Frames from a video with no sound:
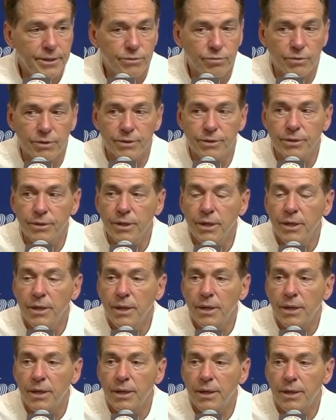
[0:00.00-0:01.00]
Here's what I
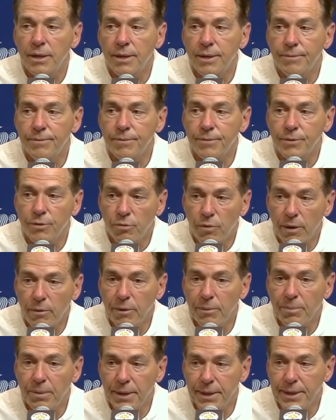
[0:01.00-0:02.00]
think a lot of
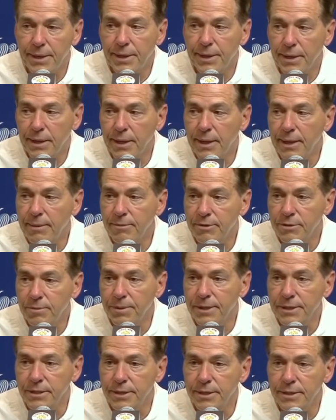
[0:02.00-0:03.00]
folks are guilty of.
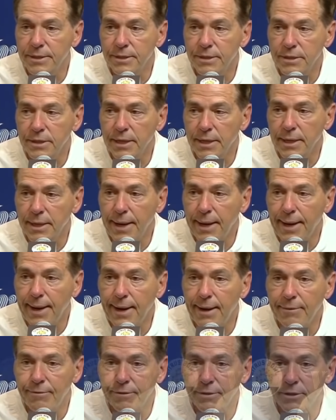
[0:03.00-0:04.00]
Jeff, maybe you
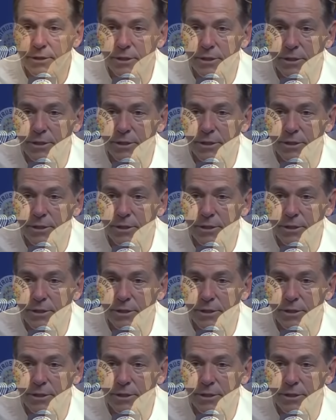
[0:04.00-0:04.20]
included,